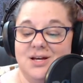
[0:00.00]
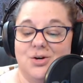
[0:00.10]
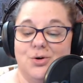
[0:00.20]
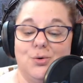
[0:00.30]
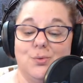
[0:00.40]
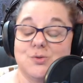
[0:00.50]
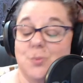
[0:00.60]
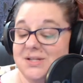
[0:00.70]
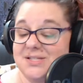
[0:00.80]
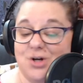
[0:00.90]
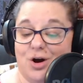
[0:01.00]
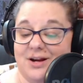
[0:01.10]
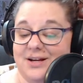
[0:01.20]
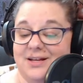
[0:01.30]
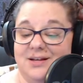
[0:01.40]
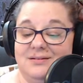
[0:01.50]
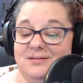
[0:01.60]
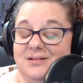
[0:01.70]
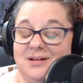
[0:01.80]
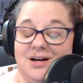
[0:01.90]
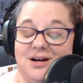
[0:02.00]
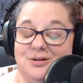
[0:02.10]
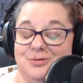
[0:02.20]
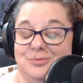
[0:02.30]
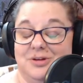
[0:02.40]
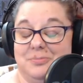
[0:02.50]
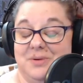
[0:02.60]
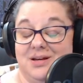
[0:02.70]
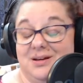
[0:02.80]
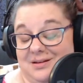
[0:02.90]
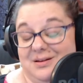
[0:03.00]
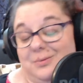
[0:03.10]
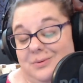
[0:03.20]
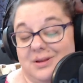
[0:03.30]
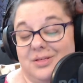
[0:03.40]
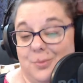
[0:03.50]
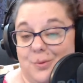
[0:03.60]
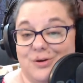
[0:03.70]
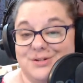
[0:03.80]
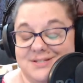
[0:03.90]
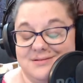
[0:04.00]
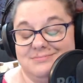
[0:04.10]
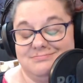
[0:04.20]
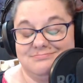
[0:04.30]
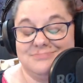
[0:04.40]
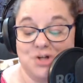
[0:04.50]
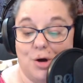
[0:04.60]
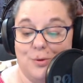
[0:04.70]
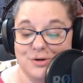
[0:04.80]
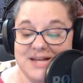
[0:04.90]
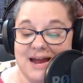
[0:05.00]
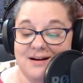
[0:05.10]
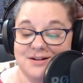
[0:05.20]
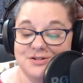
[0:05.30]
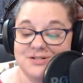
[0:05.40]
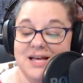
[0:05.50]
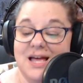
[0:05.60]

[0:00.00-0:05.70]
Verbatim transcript: who was once targeted, you know, with being one of the worst Star Wars characters,